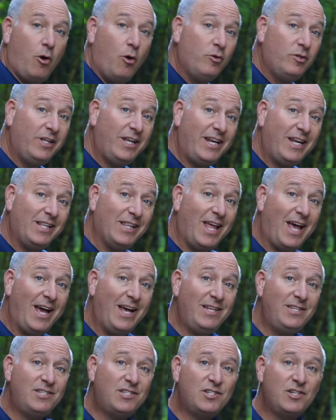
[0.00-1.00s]
own leading
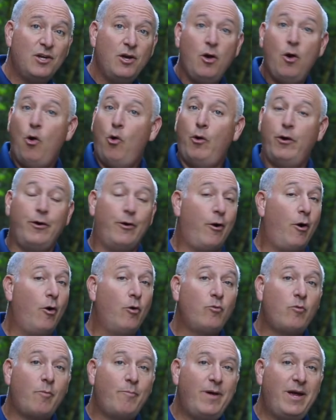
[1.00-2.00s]
lines or your
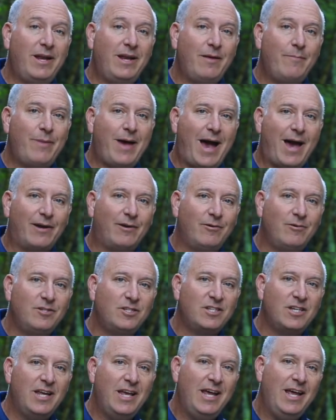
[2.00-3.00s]
own repeating
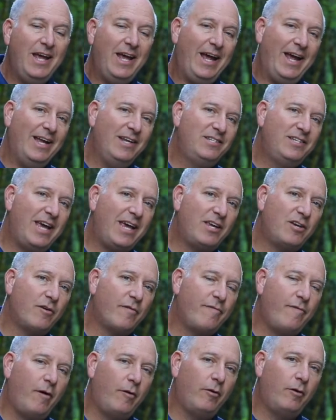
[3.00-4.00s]
patterns and take your
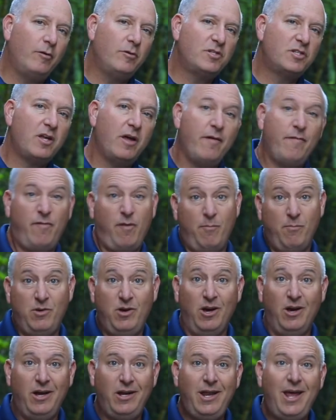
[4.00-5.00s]
photos from
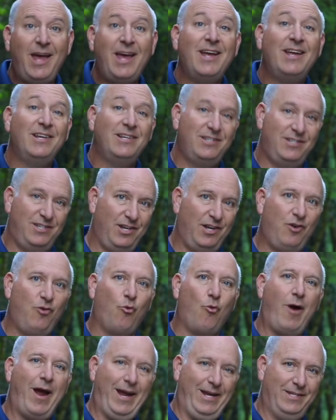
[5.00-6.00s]
good to
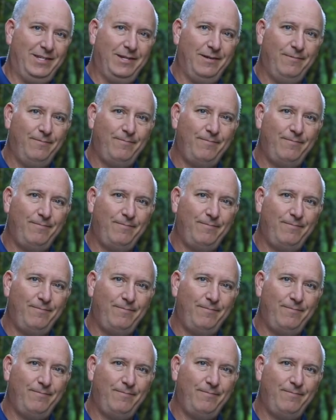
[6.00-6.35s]
great.